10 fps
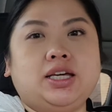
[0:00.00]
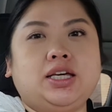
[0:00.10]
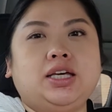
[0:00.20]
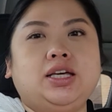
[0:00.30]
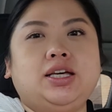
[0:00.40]

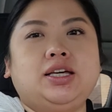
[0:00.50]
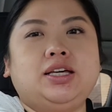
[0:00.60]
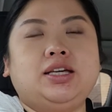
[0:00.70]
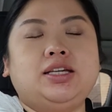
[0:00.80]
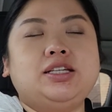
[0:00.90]
it.
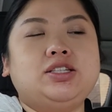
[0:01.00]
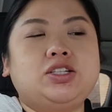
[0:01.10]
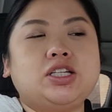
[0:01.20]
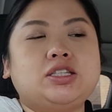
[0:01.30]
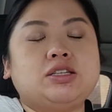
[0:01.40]
It's
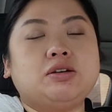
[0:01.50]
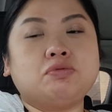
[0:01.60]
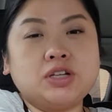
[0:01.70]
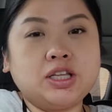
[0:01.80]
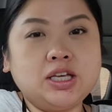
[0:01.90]
just a
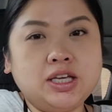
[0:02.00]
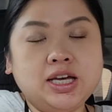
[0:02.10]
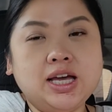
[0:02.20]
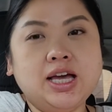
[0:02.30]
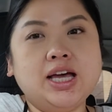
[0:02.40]
really
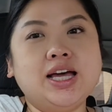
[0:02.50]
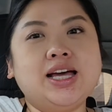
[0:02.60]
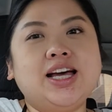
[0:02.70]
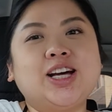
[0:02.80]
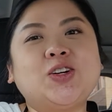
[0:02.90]

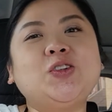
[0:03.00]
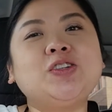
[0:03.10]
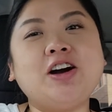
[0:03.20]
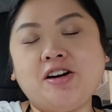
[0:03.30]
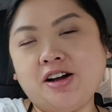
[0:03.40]

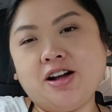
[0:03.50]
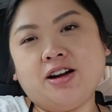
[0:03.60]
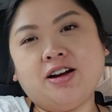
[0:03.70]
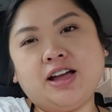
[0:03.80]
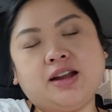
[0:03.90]
cool
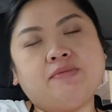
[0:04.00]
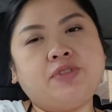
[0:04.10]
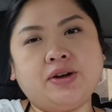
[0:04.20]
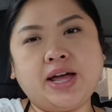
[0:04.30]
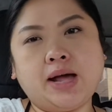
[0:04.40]
car and I'm
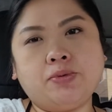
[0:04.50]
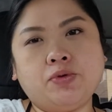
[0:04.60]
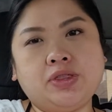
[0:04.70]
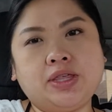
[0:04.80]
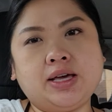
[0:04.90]
very happy
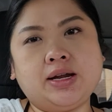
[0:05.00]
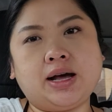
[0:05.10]
with it.